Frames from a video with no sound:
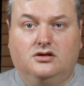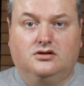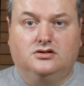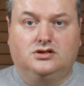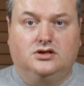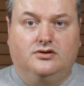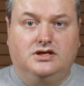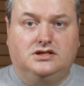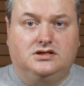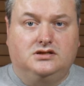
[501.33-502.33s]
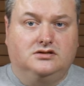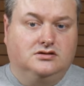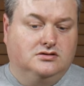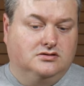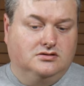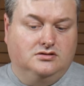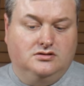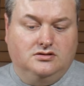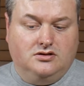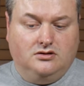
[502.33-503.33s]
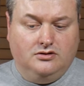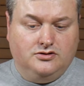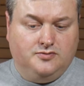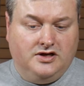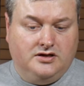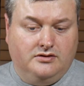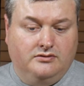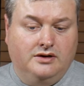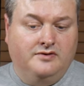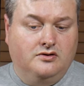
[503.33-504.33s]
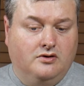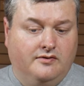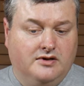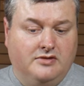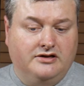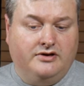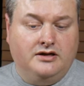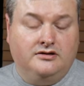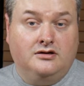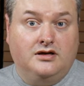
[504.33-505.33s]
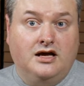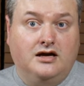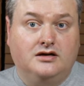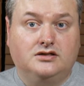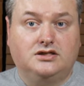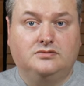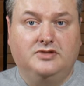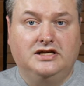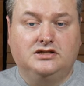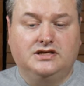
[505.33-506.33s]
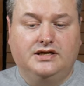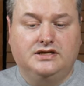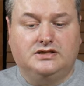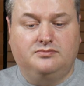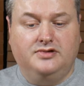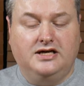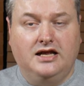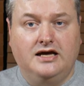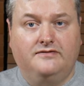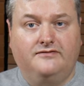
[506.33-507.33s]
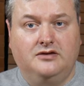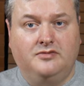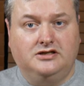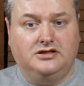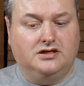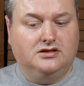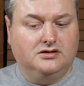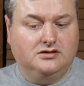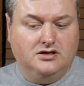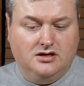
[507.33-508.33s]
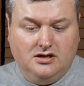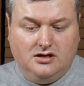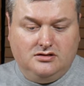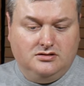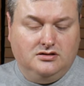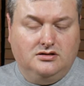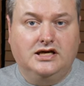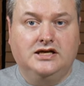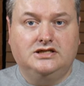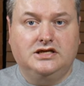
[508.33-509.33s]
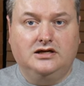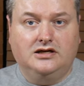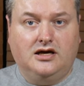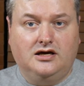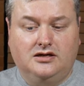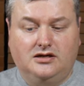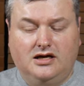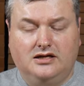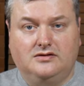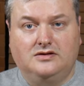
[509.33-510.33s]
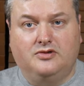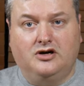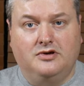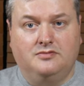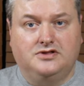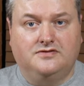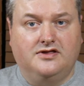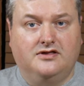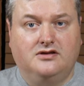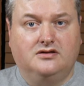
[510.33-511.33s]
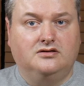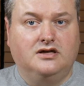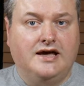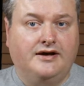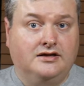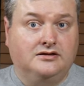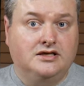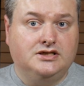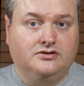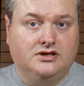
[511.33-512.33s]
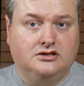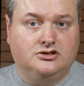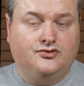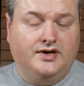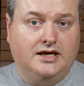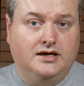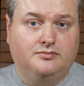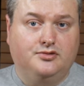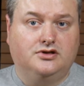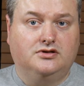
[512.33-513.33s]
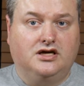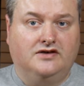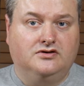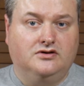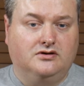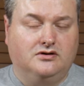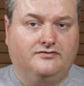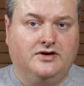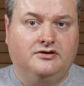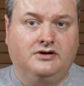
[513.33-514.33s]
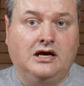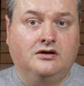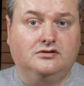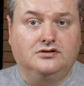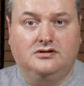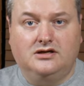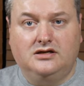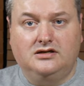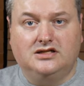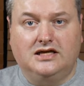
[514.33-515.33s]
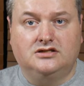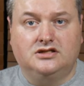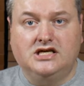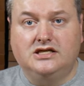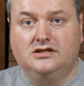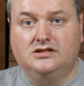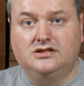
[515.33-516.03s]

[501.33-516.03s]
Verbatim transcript: So this concludes my review of the MatterHackers build series PLA filament. Initially I had problems with layer adhesion and stringing, but after figuring out the slicer settings